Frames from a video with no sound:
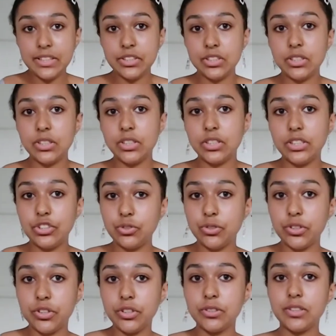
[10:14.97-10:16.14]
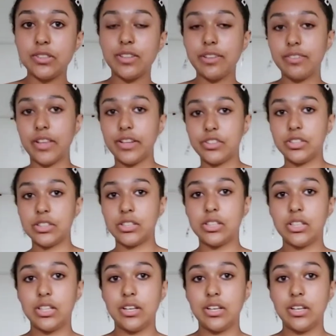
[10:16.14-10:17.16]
these joggers because I feel like it just